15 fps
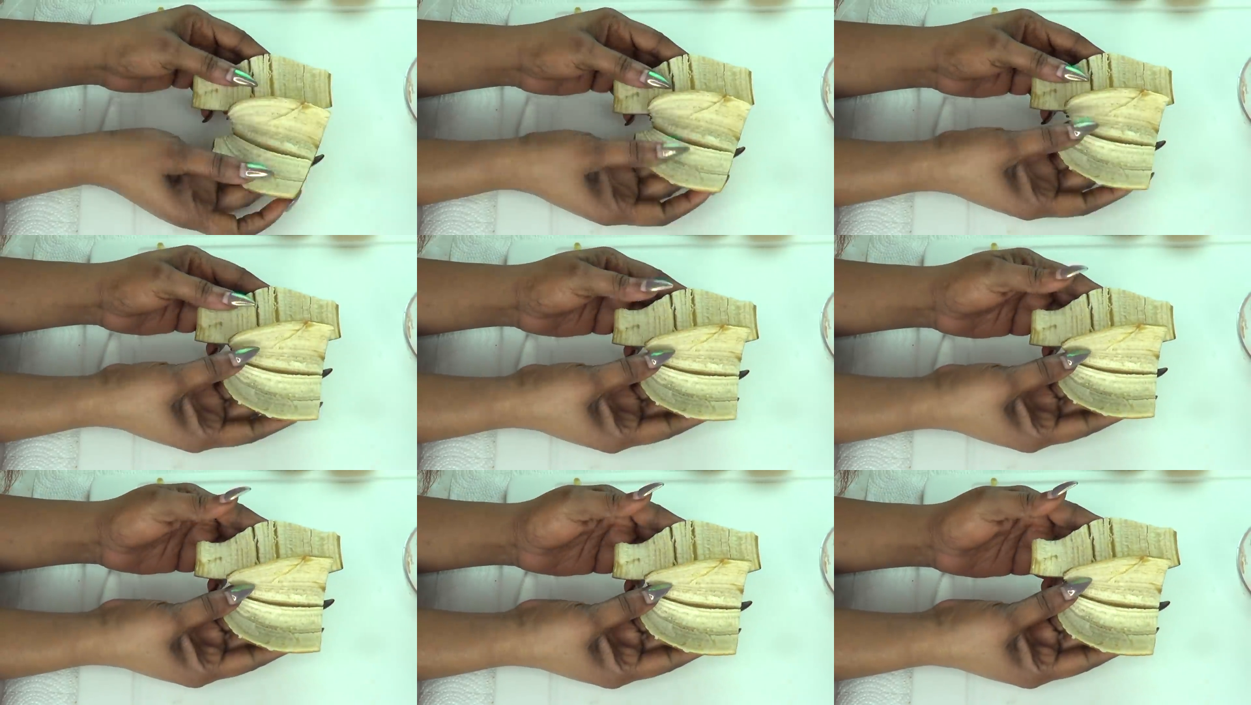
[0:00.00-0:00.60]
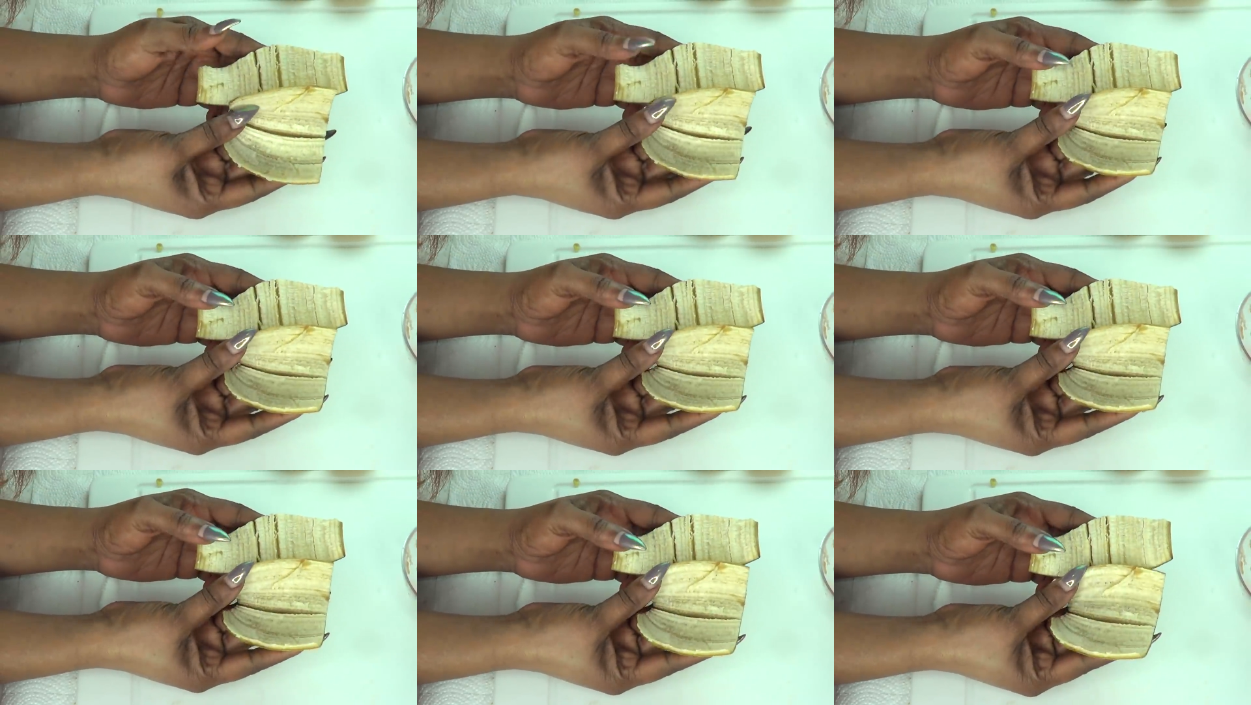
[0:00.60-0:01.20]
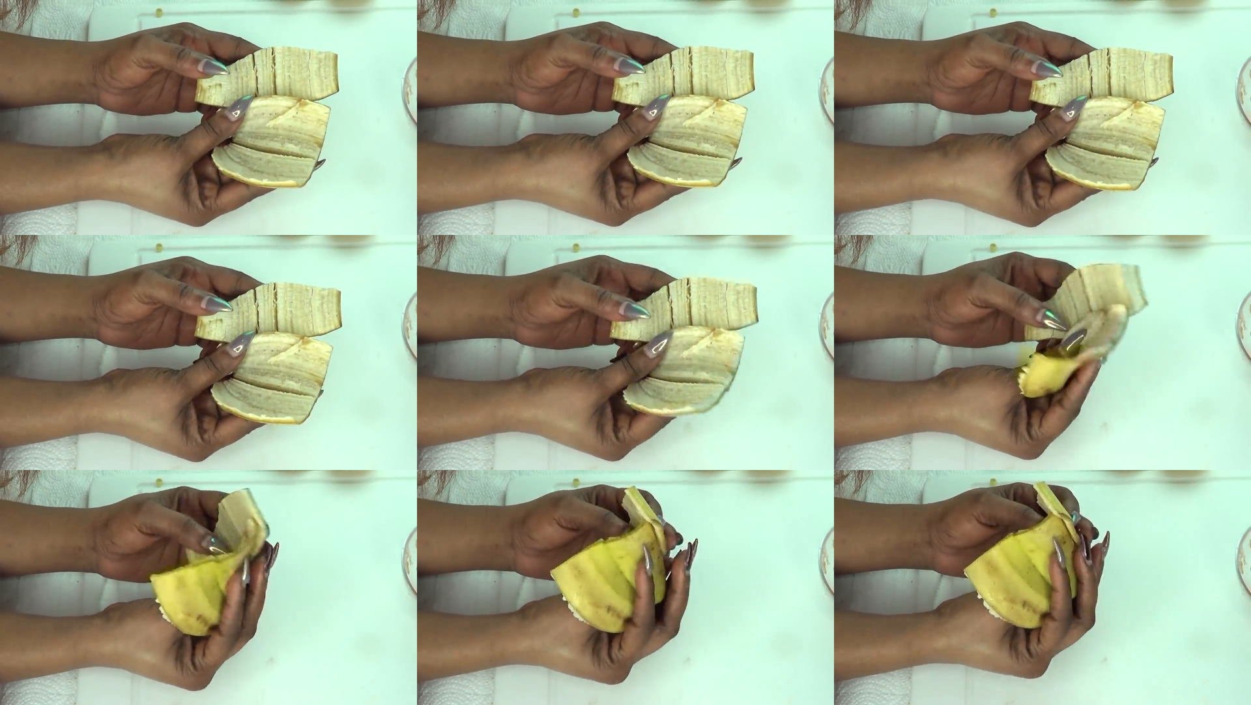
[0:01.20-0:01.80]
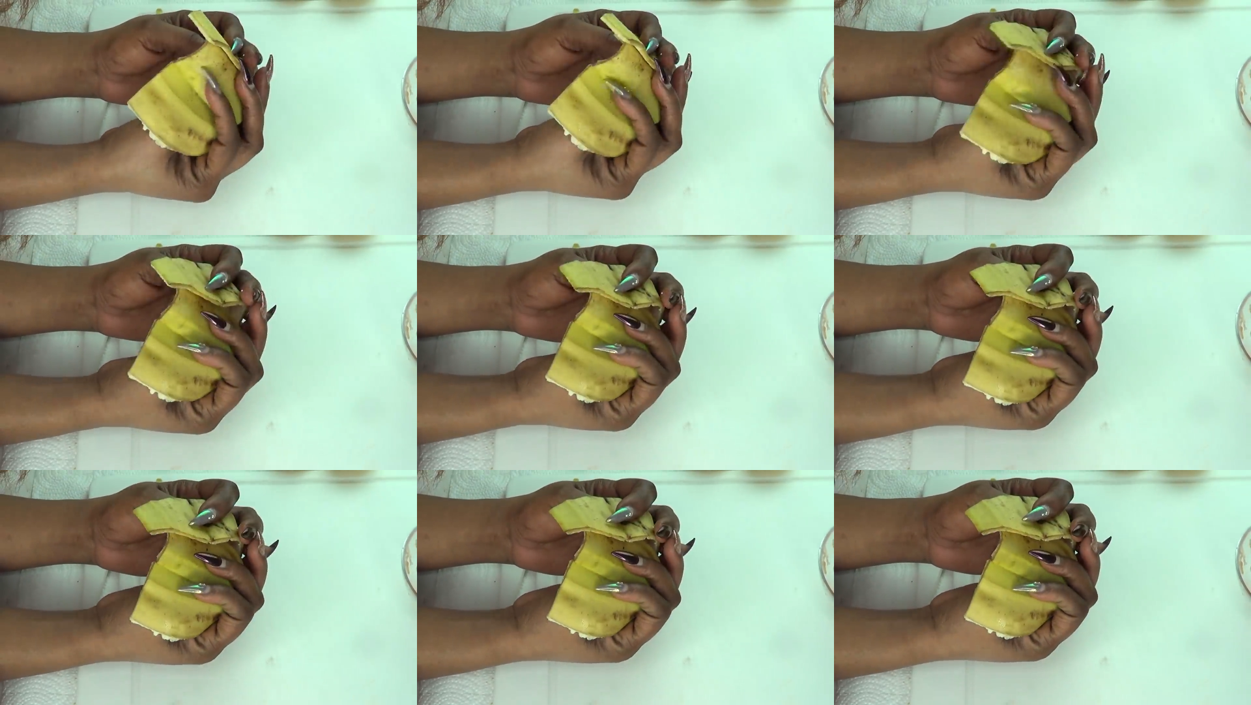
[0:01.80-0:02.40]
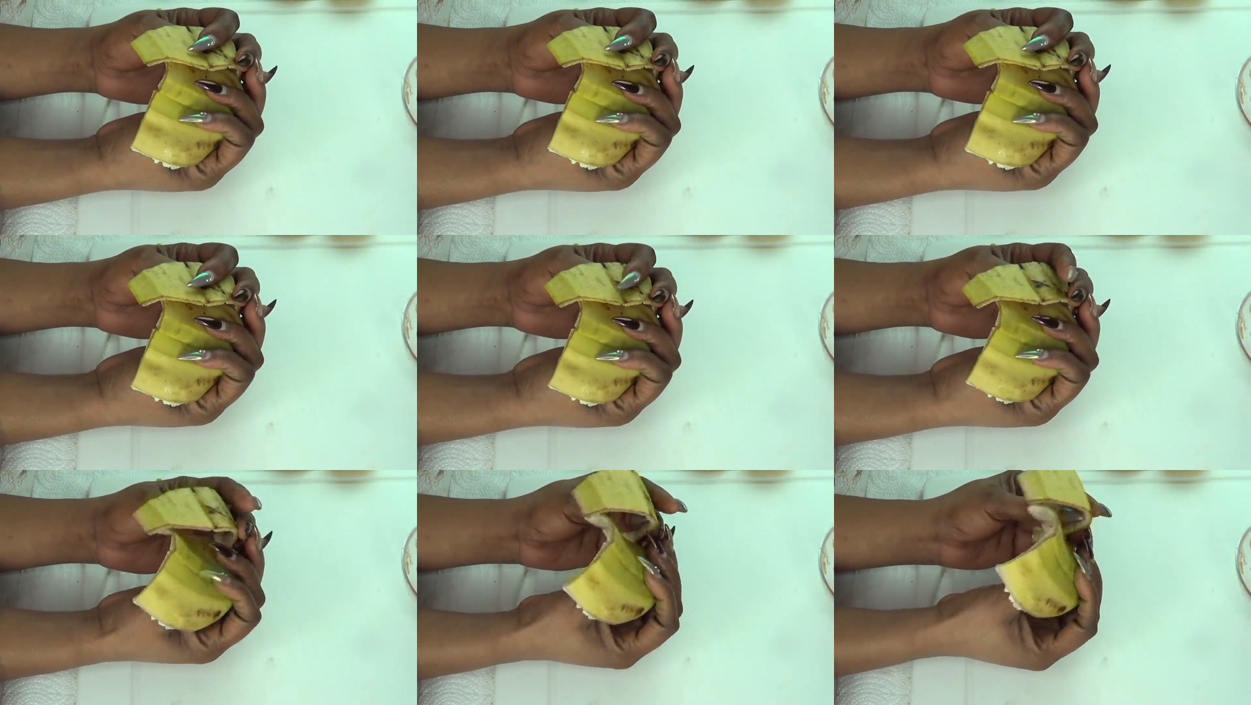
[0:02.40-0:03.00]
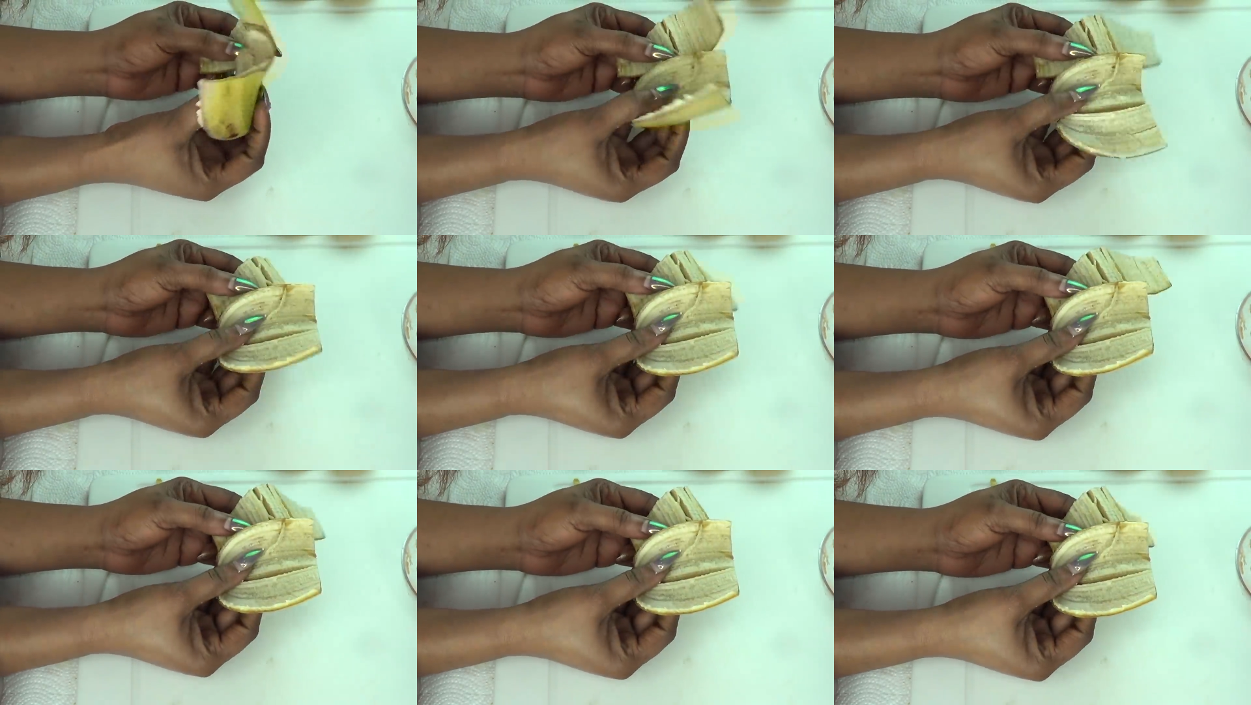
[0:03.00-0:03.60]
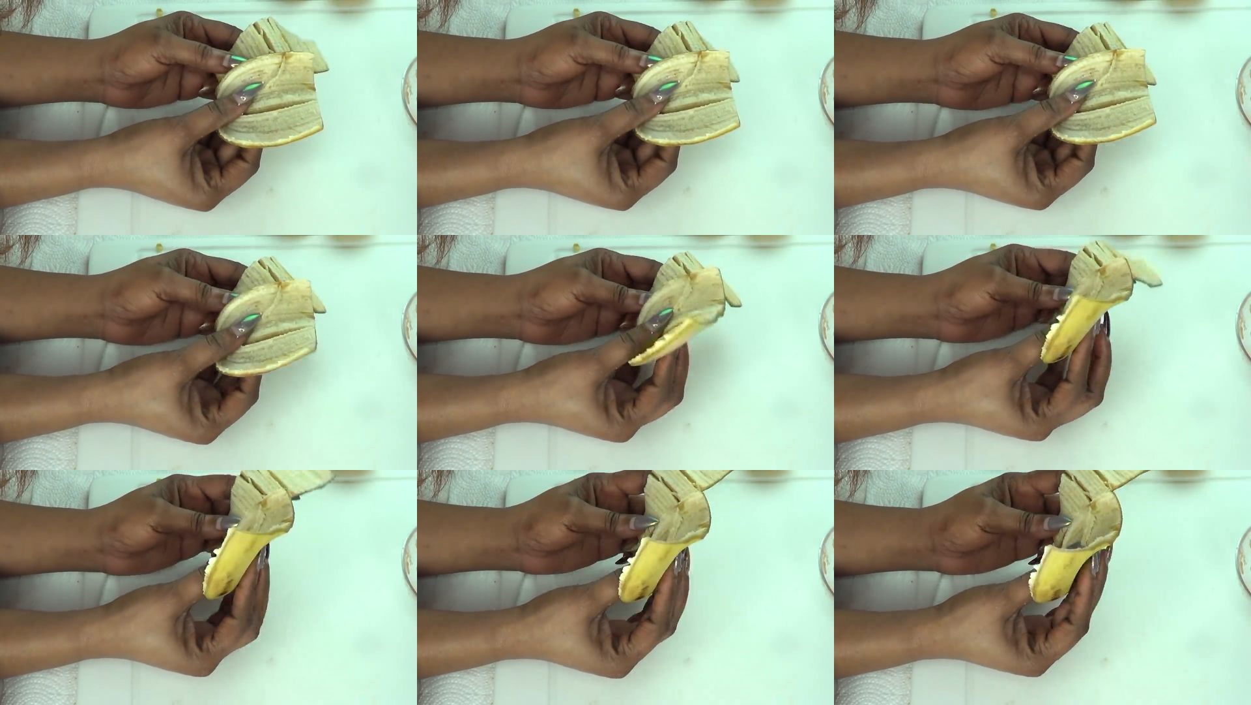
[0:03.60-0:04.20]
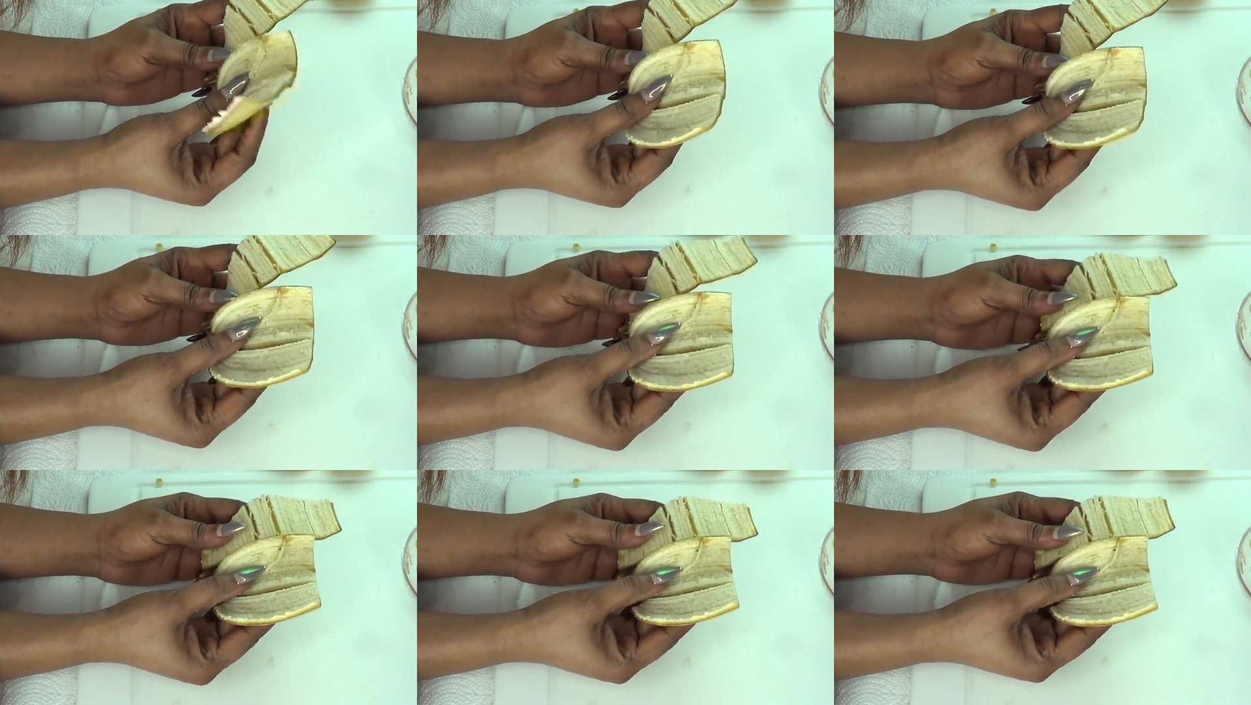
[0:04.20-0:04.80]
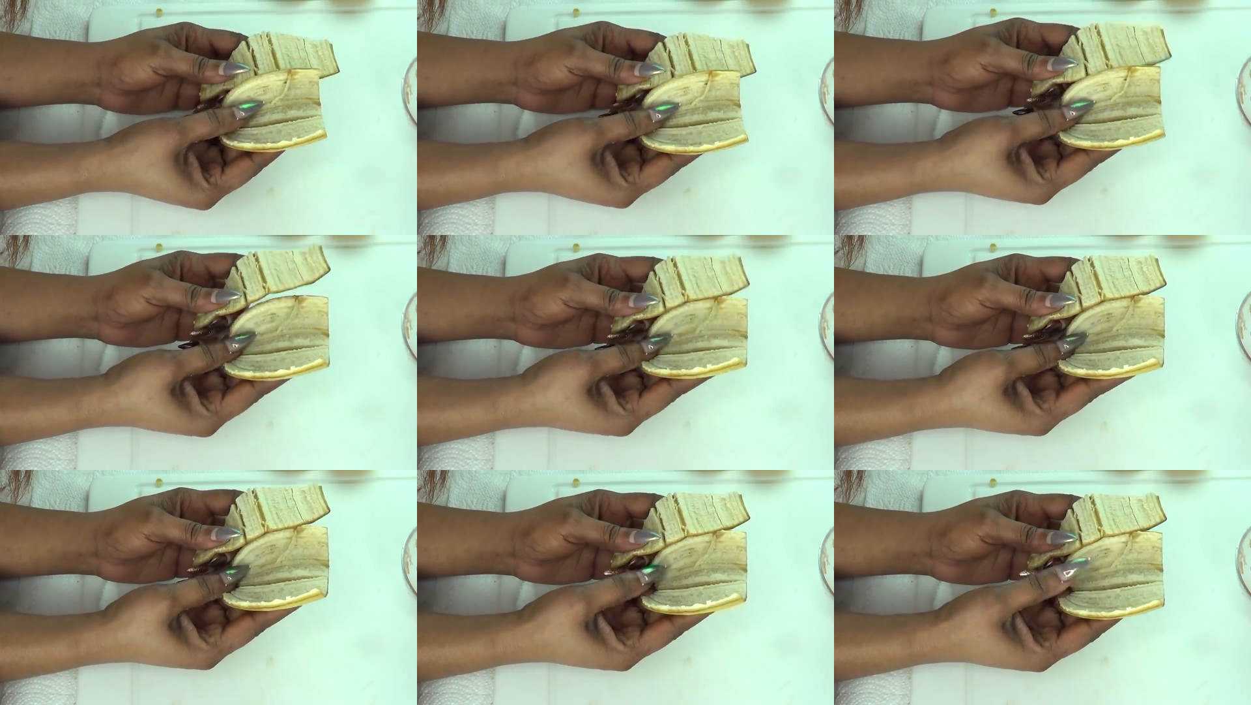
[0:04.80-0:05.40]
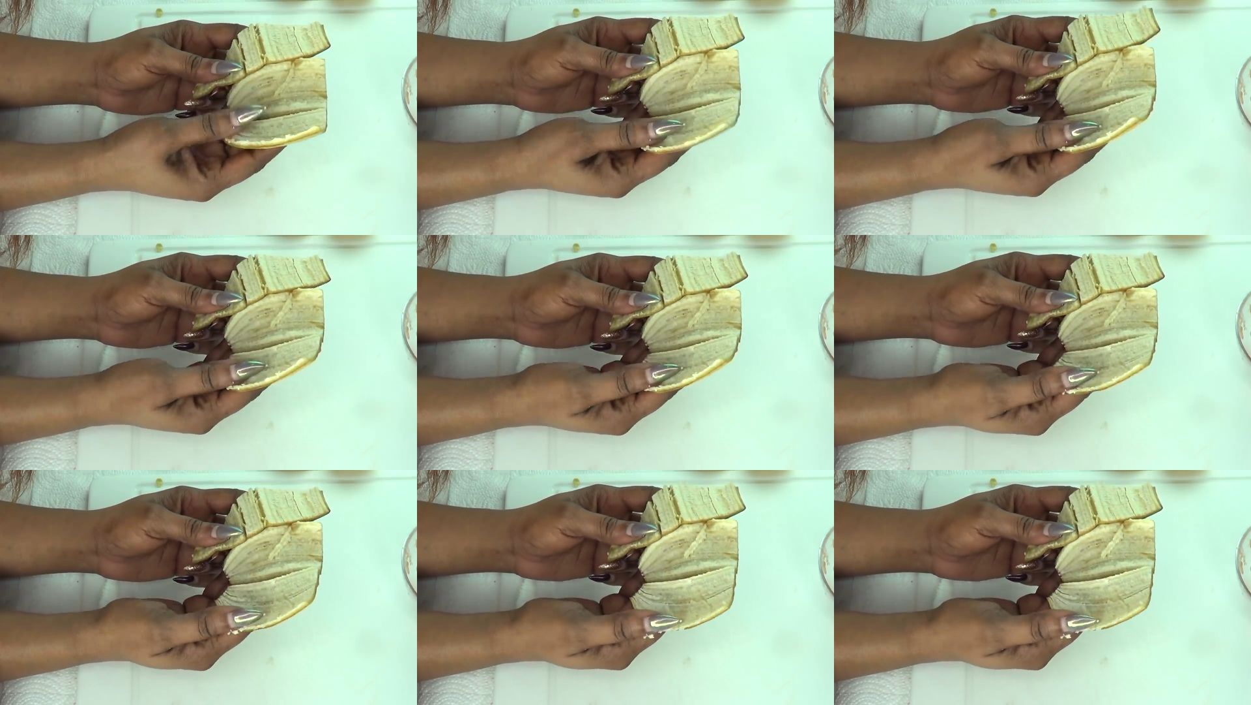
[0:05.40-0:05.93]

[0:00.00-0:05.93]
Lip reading: [unreadable: no face in view]